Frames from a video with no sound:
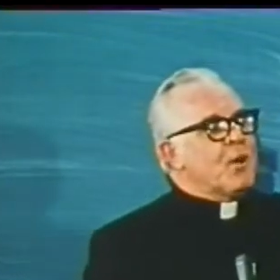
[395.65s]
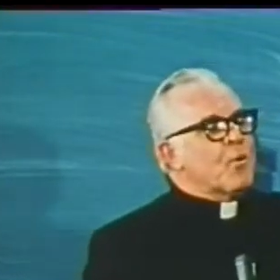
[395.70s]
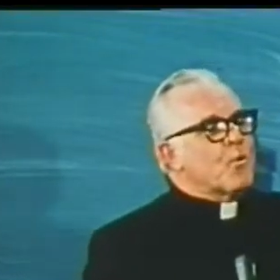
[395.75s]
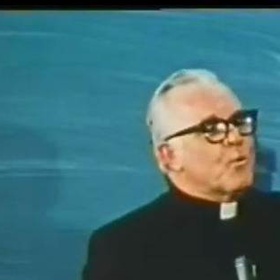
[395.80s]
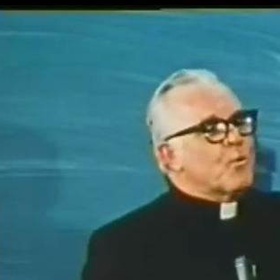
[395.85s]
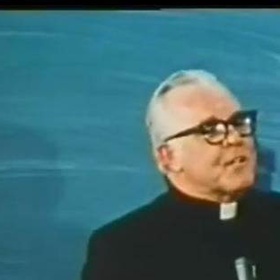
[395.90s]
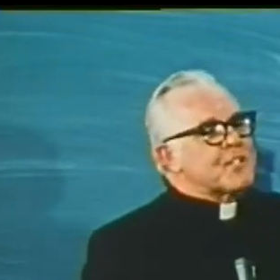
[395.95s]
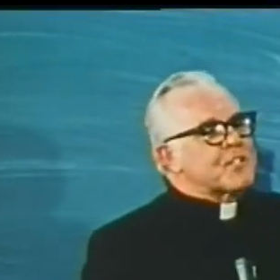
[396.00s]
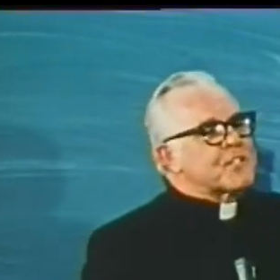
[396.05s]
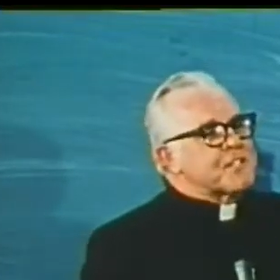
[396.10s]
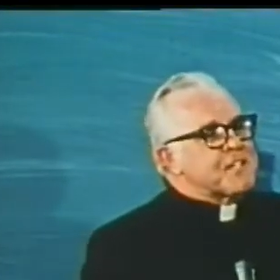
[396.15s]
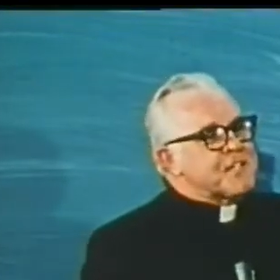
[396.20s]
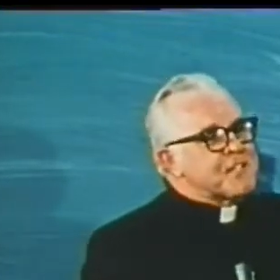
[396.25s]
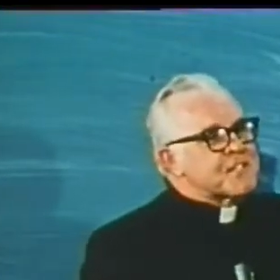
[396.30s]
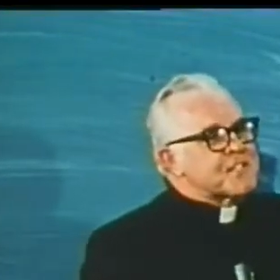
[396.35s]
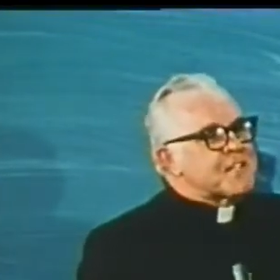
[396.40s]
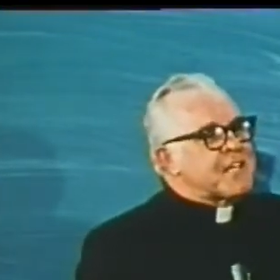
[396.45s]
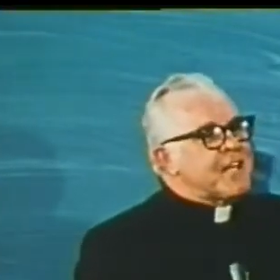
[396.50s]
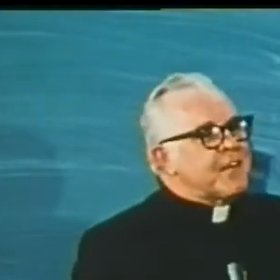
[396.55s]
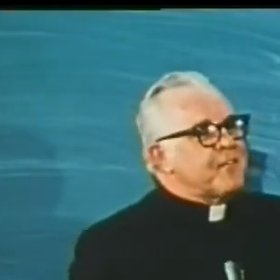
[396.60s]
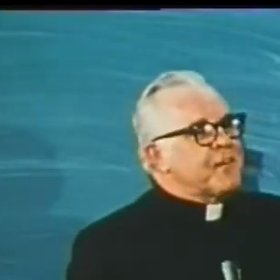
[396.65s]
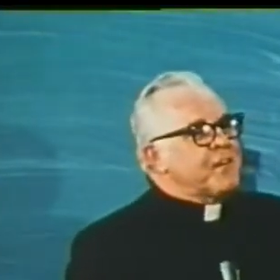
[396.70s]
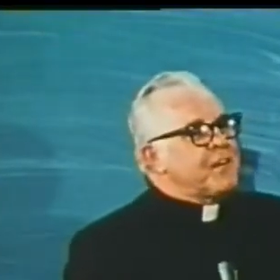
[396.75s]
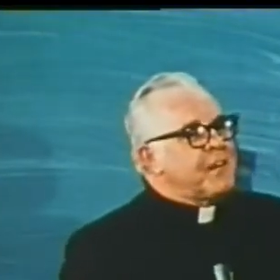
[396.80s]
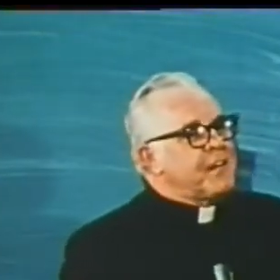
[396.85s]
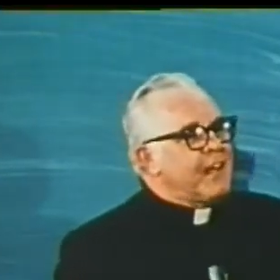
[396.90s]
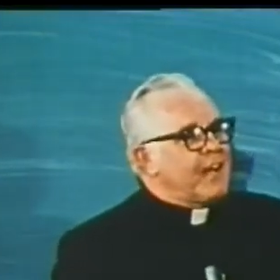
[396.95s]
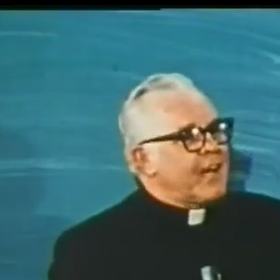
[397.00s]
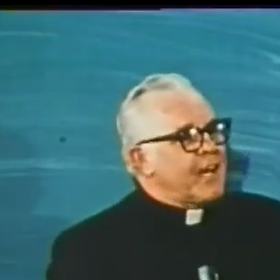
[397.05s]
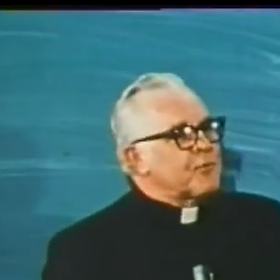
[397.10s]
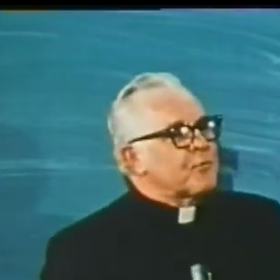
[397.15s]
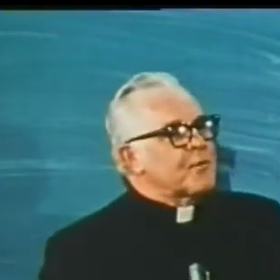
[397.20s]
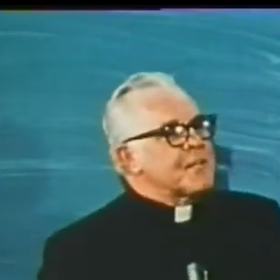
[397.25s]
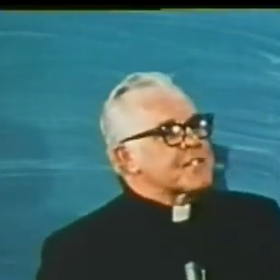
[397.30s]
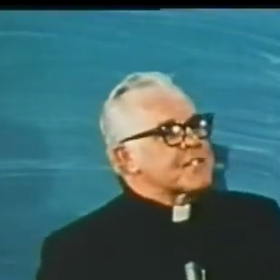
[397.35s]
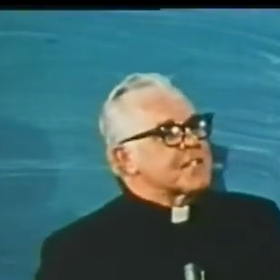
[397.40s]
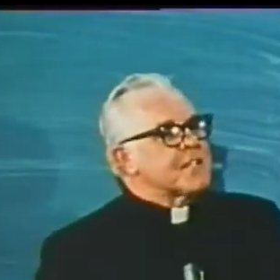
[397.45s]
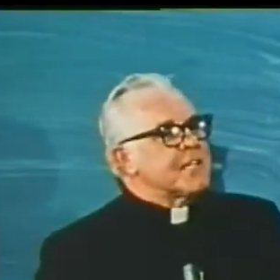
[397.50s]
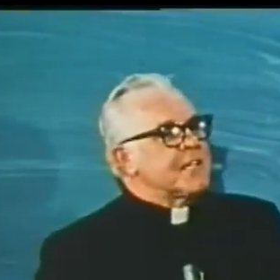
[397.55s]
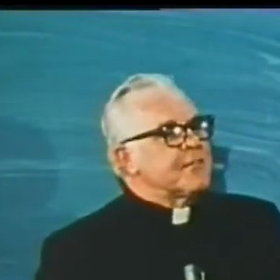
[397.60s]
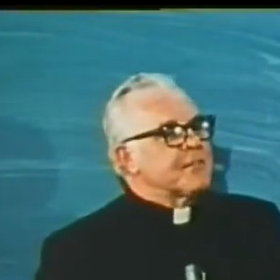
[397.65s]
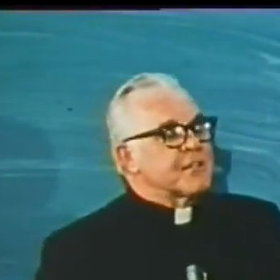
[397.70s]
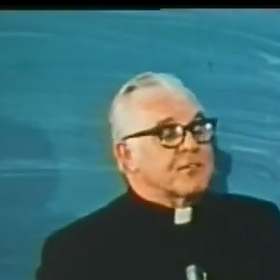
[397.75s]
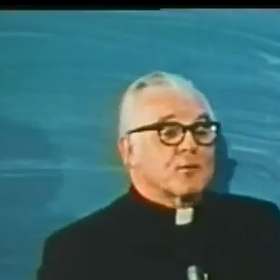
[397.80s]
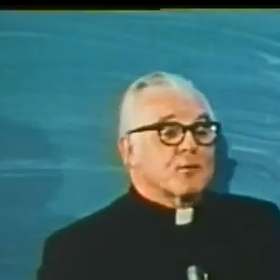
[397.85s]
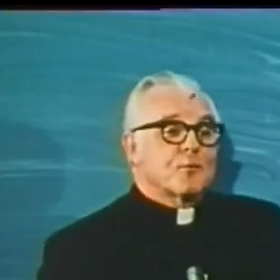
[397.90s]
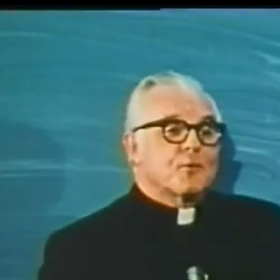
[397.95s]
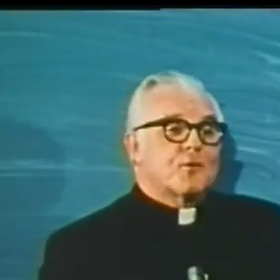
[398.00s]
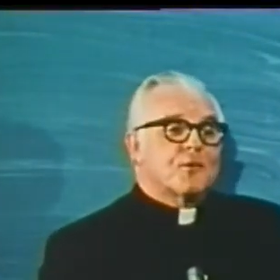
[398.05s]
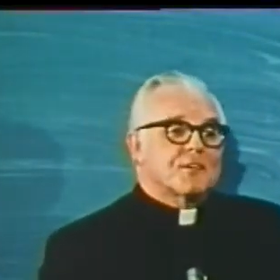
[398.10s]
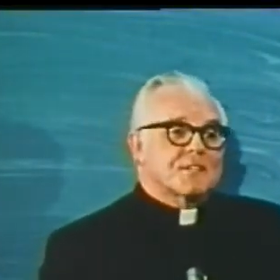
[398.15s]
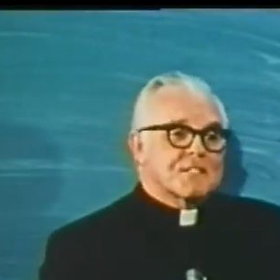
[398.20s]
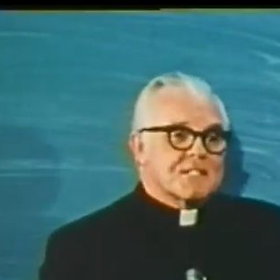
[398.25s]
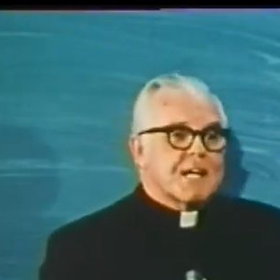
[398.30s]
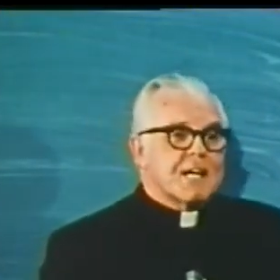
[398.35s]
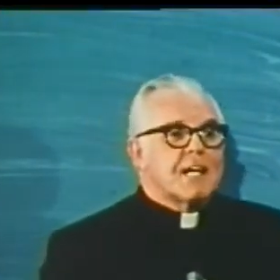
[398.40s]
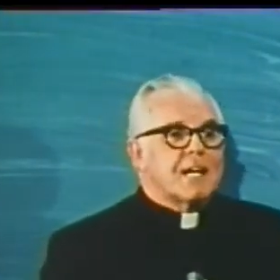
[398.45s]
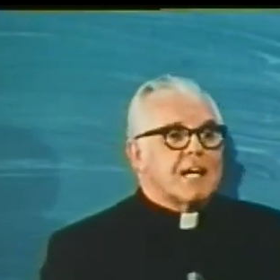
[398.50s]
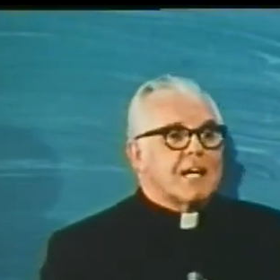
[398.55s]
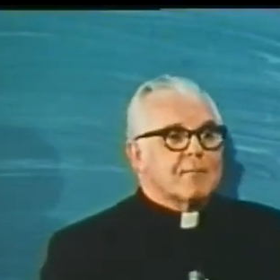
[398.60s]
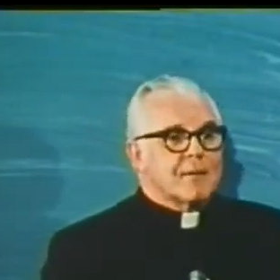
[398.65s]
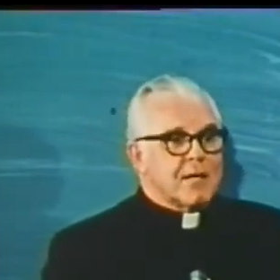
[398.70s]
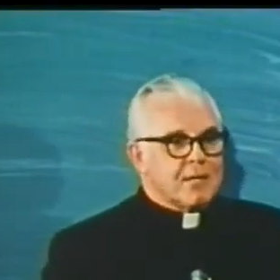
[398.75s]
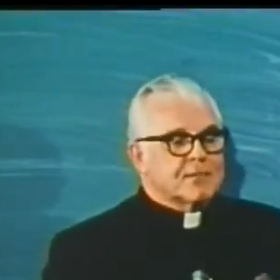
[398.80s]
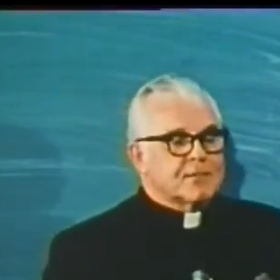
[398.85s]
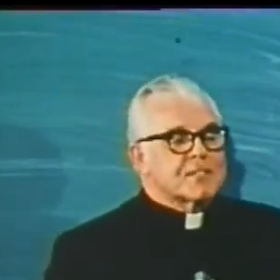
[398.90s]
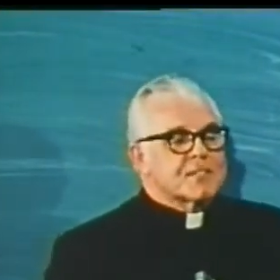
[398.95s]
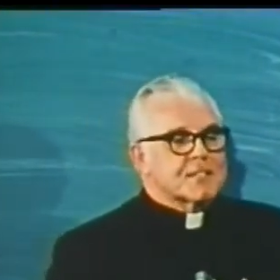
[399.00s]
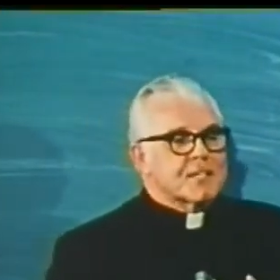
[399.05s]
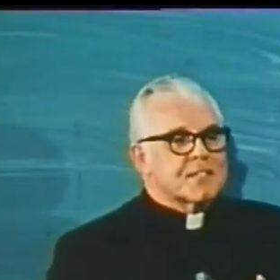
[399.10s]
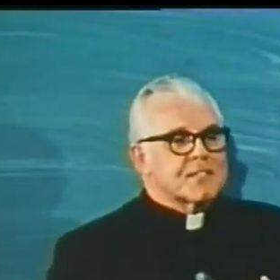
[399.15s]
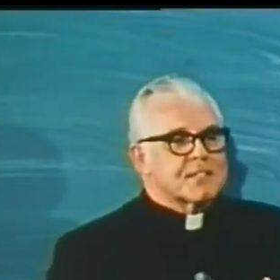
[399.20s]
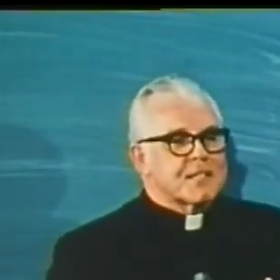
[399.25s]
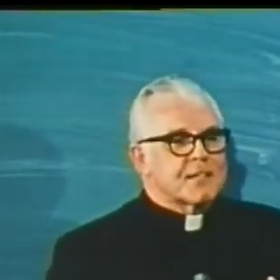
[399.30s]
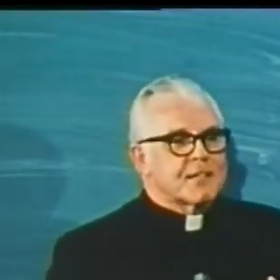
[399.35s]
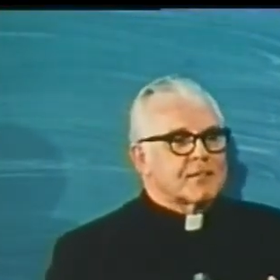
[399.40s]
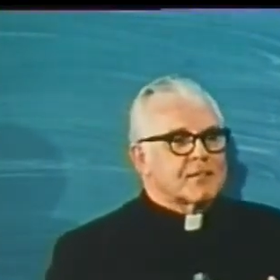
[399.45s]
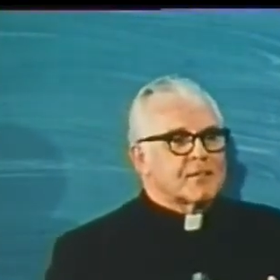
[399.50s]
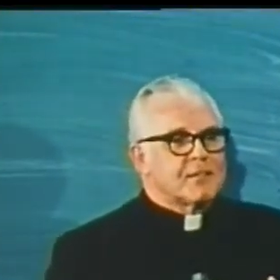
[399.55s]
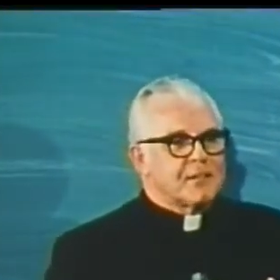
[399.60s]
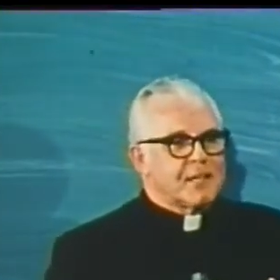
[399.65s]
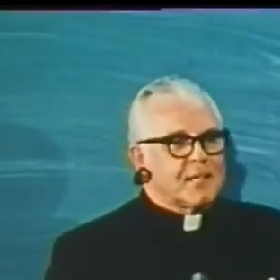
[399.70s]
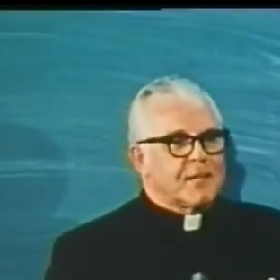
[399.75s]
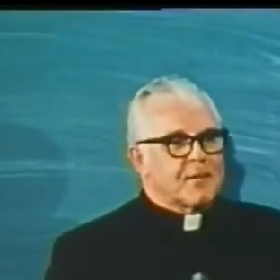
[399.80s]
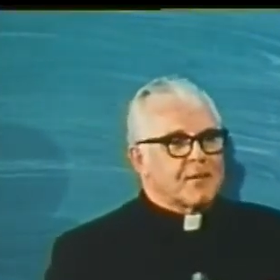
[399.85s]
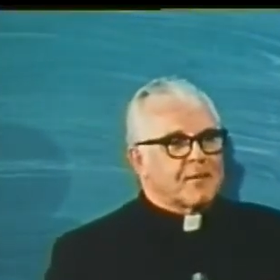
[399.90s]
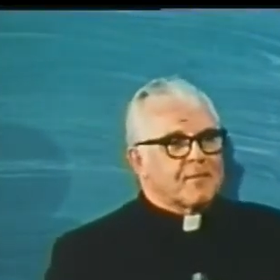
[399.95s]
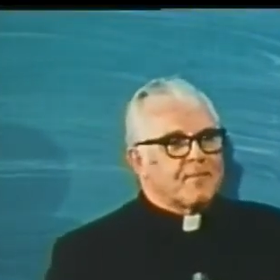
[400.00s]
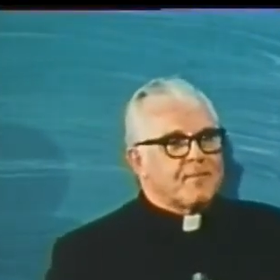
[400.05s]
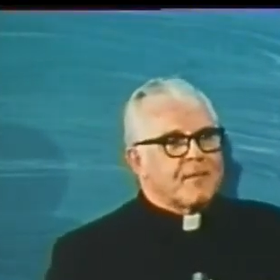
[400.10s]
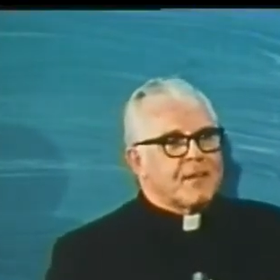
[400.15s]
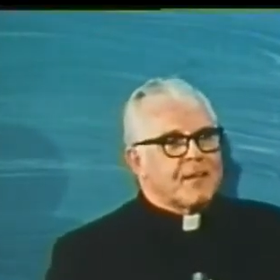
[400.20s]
which is given and received at the wrong time. I'll discuss that a little later.